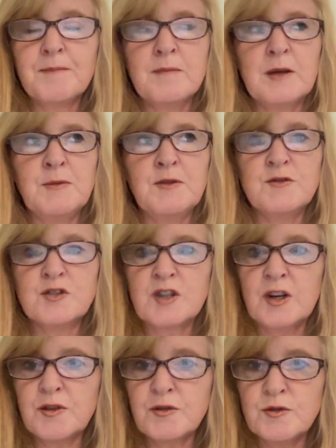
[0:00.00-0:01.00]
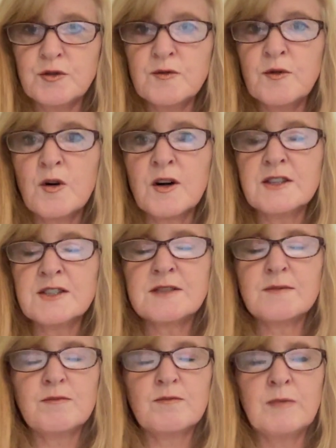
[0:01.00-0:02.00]
maybe you've just gone through a divorce,
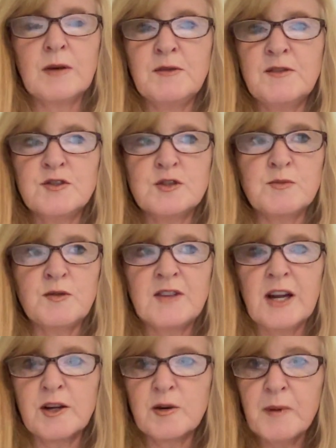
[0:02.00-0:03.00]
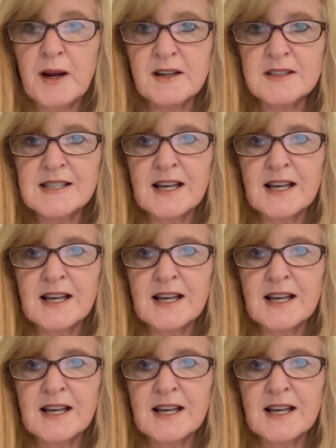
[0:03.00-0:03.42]
maybe you've just moved out of your parents'